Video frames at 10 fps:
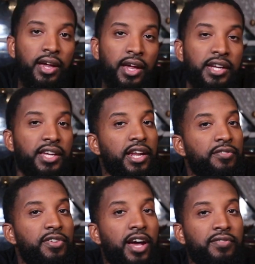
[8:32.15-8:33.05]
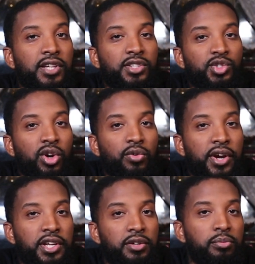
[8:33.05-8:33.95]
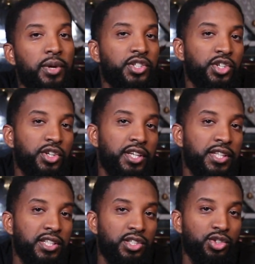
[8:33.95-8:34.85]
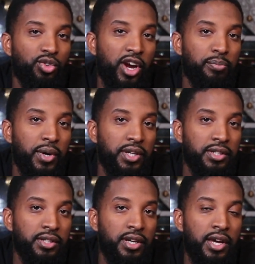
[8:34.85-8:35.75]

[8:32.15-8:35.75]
And again, if you haven't done so already, make sure you hit that subscribe button.